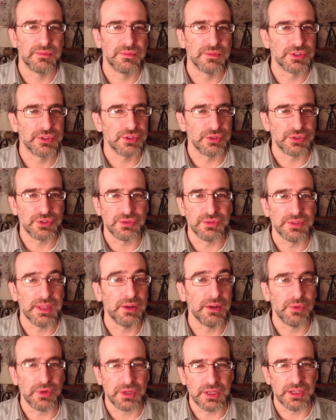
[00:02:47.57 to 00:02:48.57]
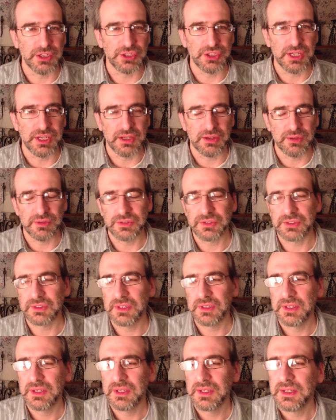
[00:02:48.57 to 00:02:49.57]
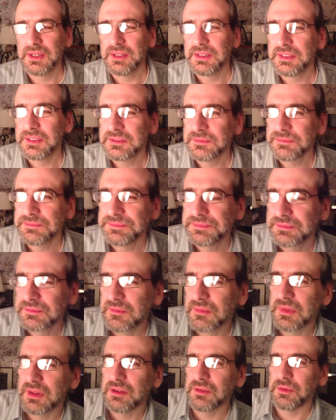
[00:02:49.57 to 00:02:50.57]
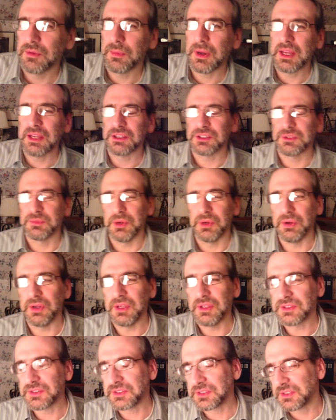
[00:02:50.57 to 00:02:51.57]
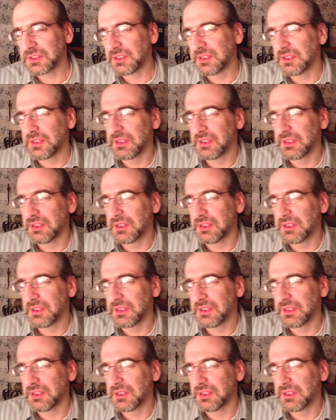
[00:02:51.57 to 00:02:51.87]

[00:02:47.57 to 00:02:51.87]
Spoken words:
social networking channels. But in my experience,